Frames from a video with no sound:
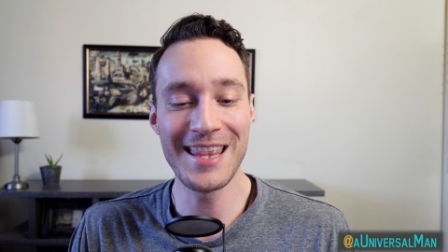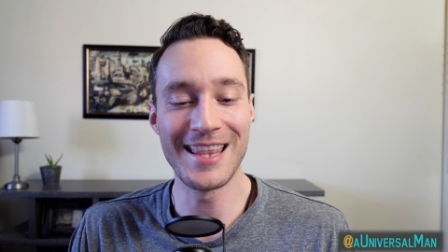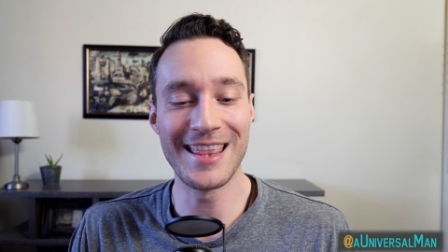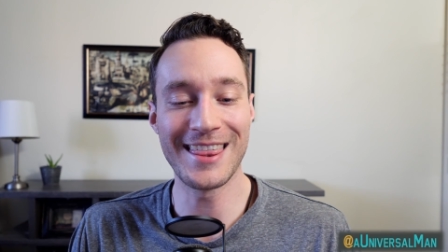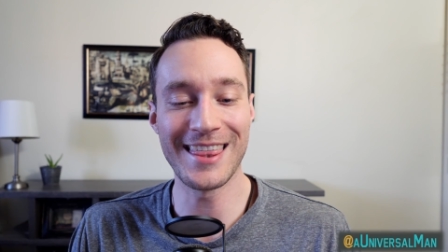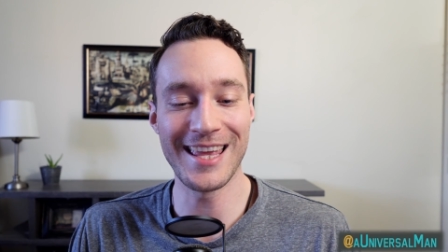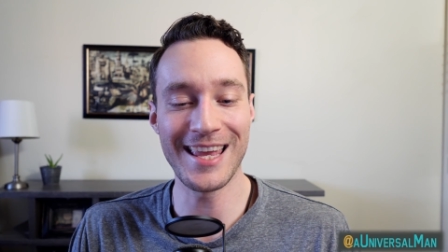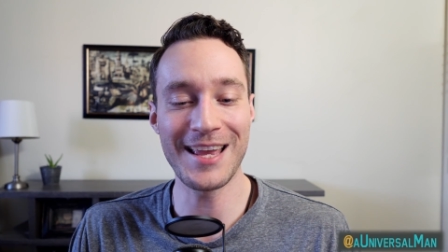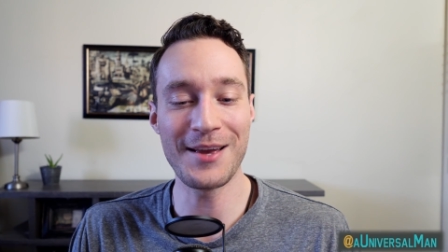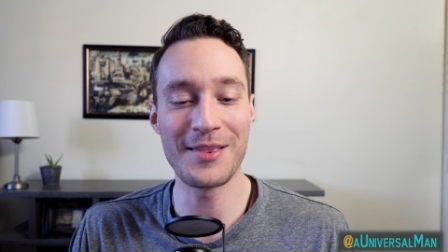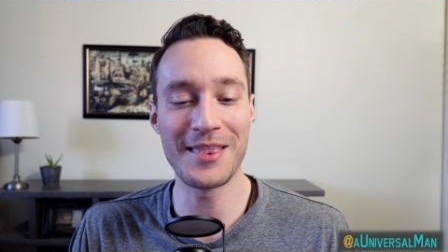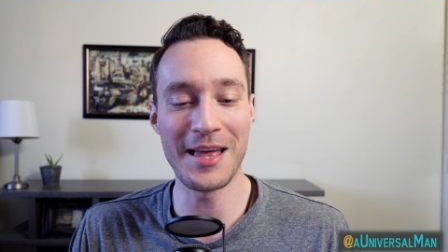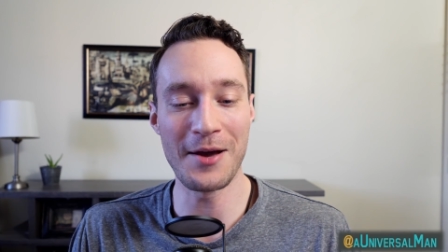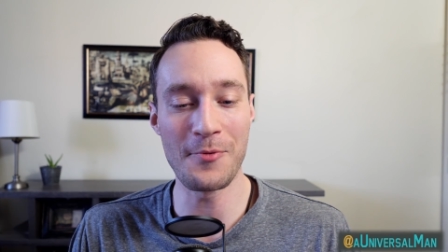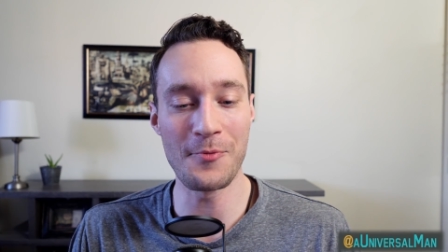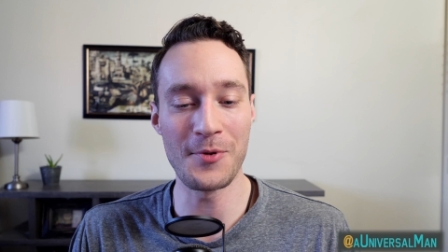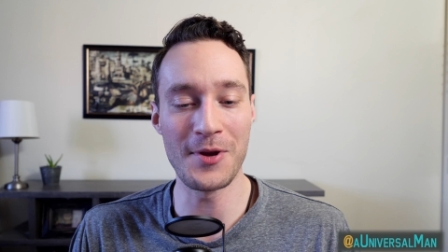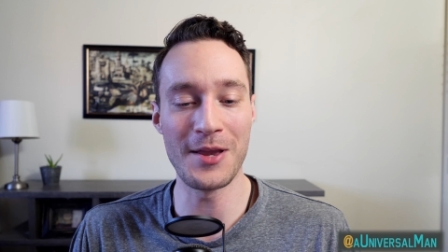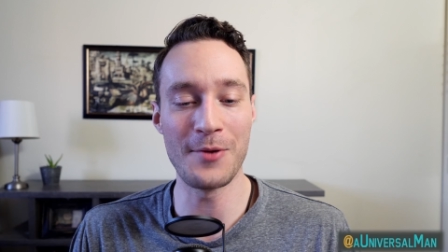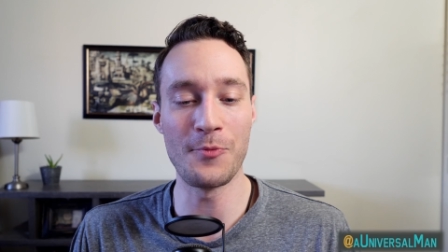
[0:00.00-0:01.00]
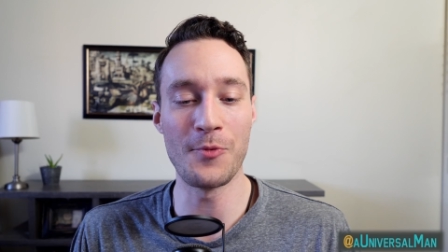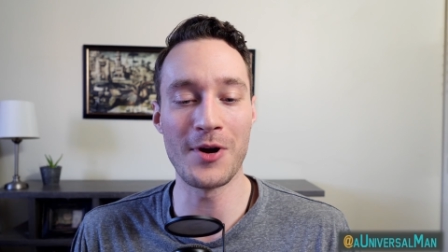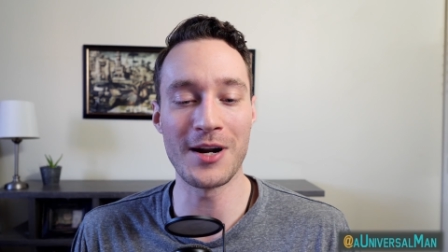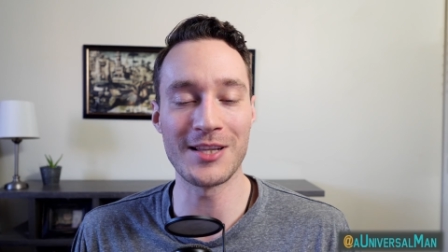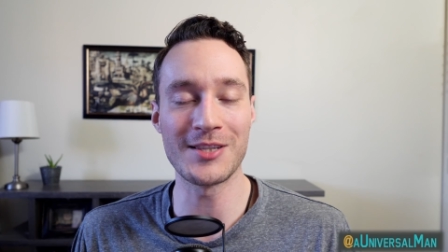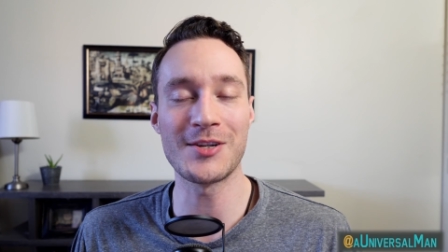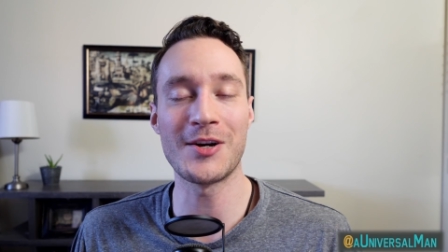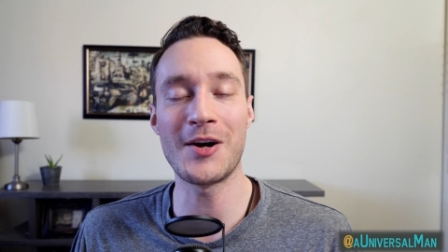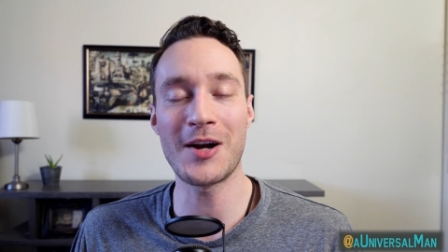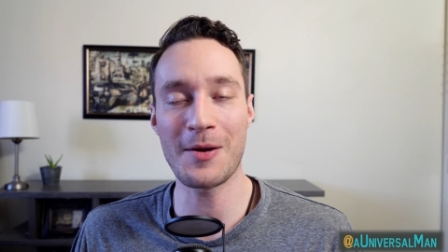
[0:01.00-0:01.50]
the thing that we want
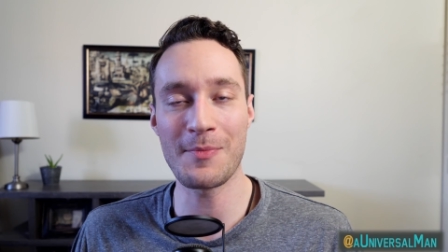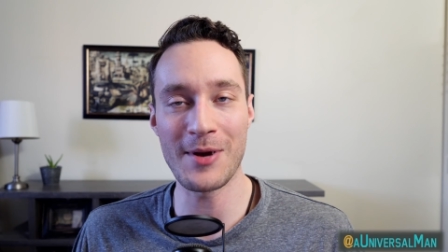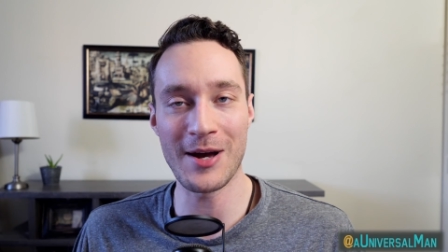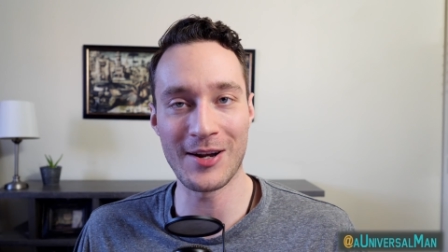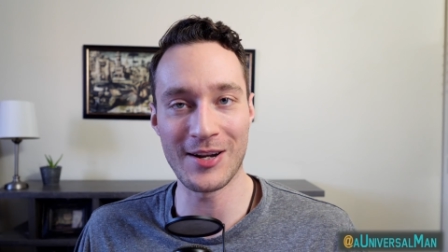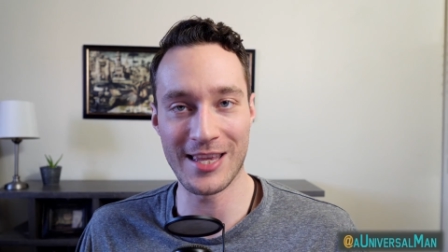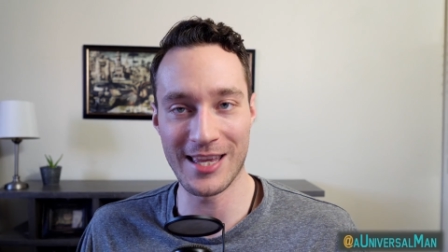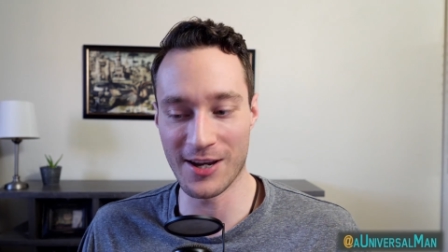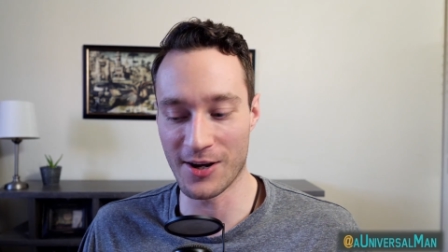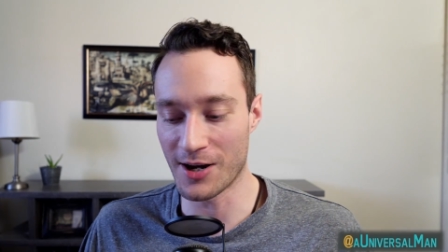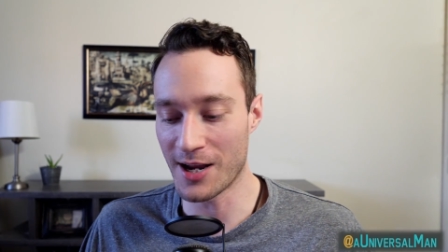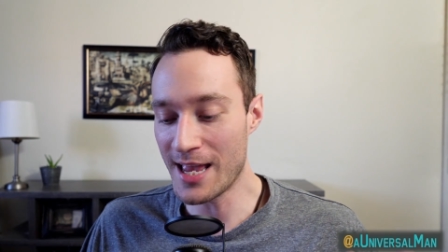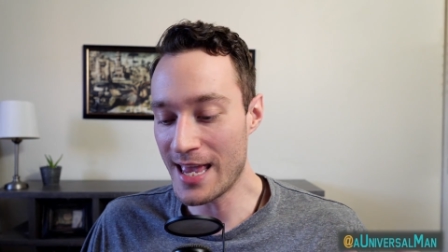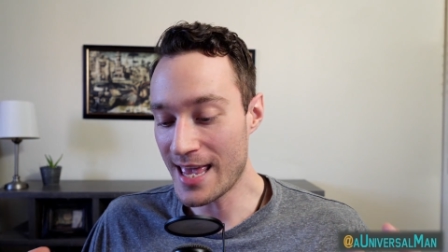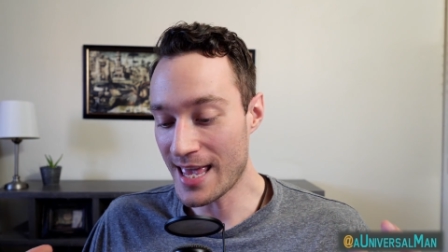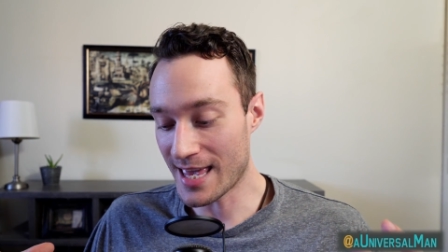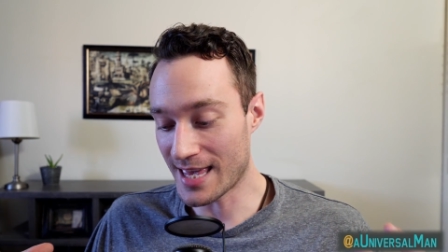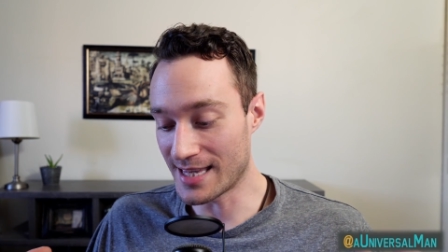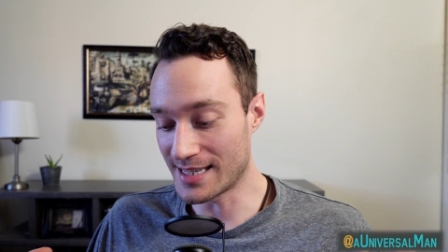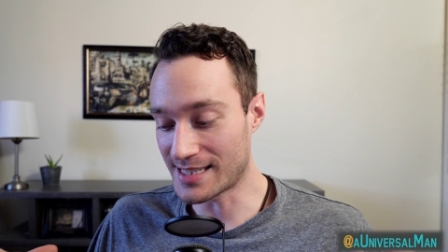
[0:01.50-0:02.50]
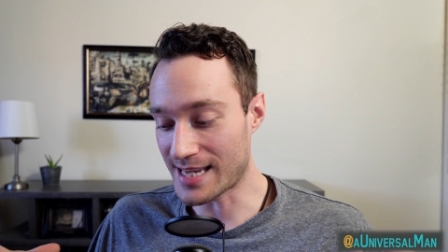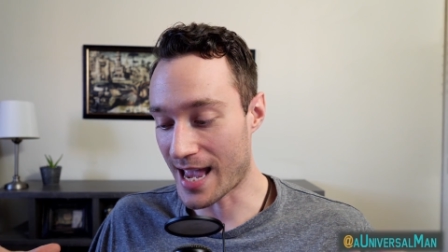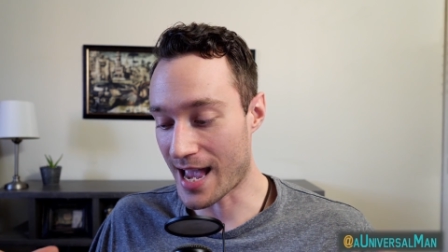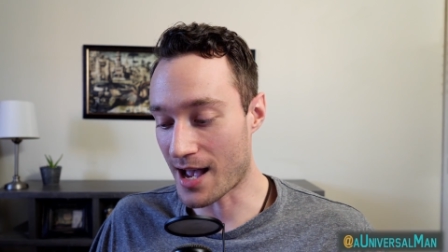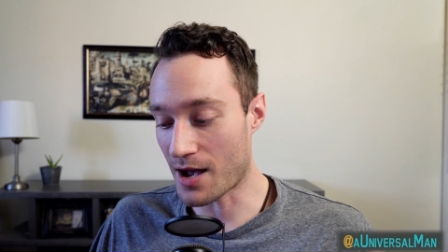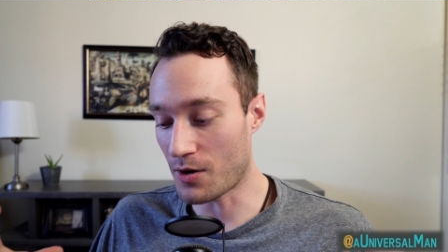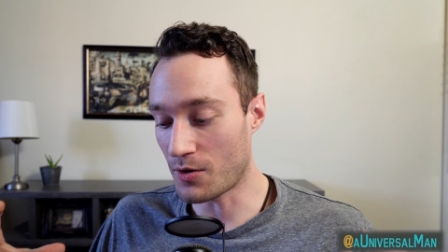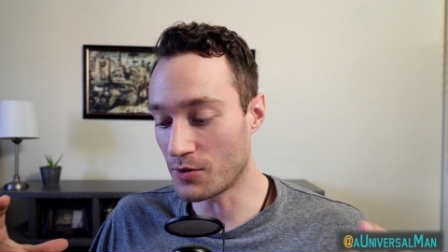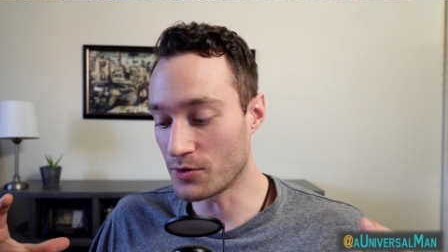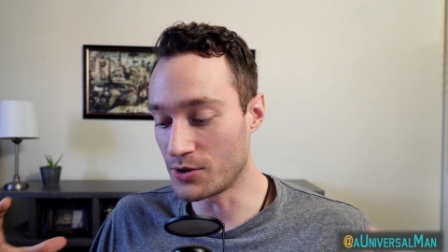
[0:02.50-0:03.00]
to talk about here is
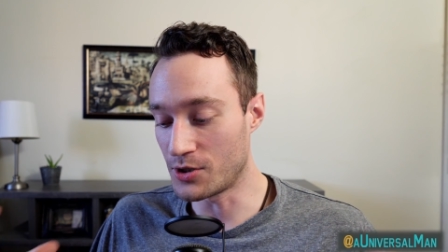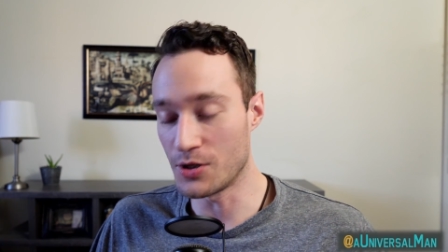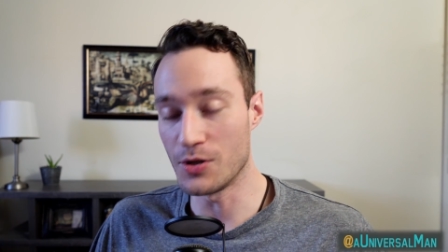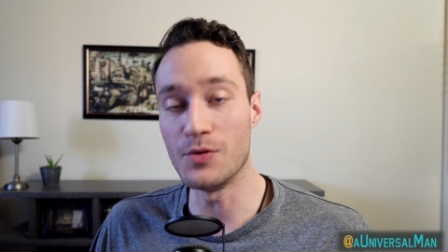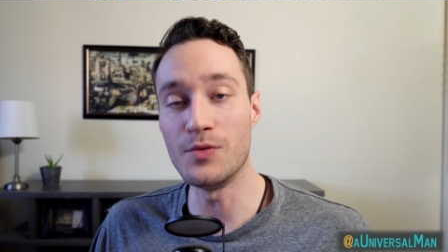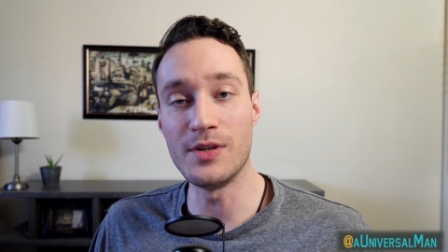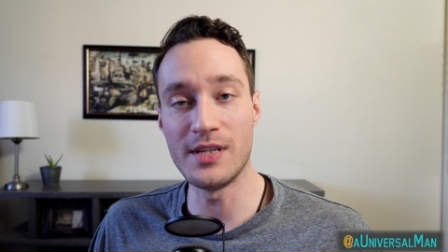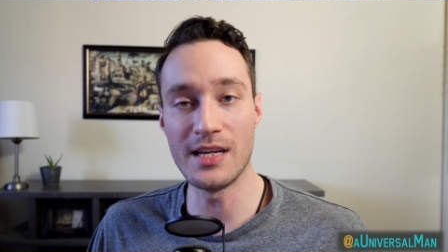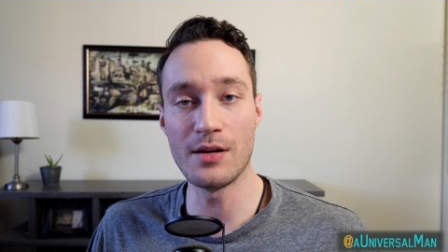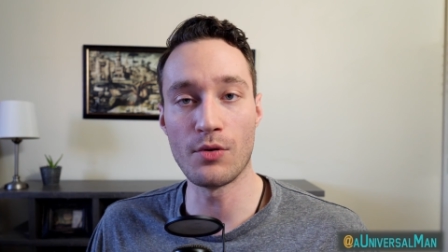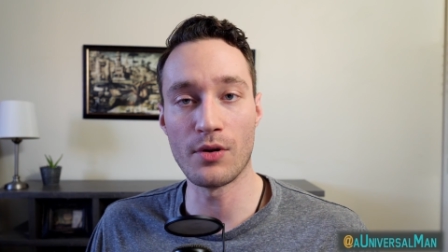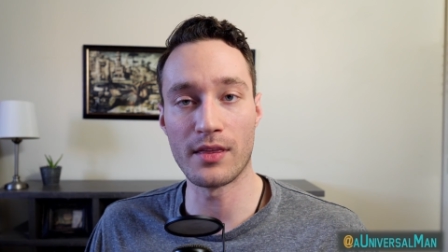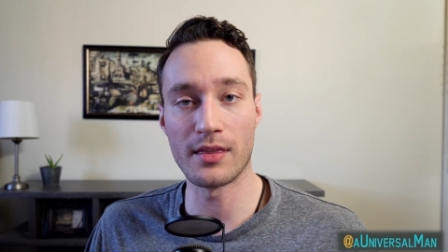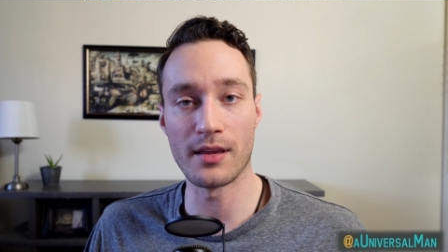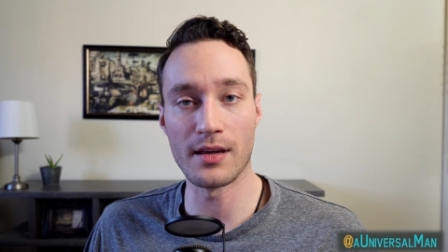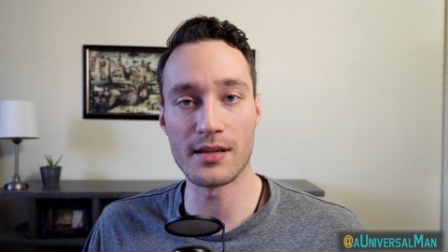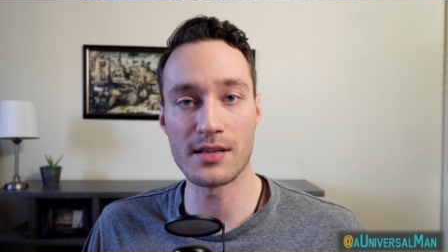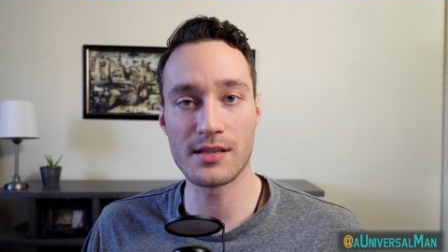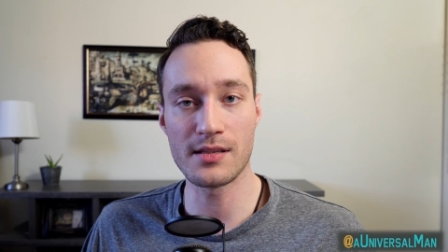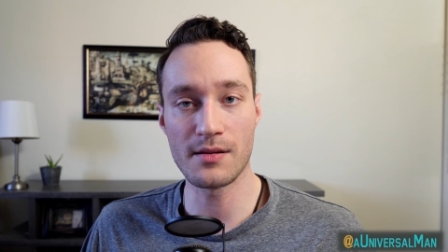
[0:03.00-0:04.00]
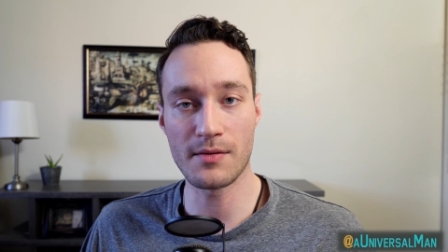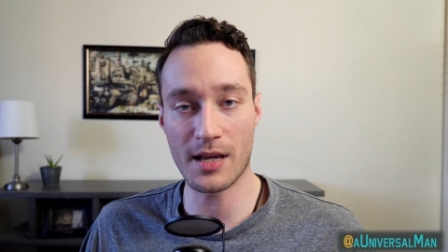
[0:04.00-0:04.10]
how do you deal with this?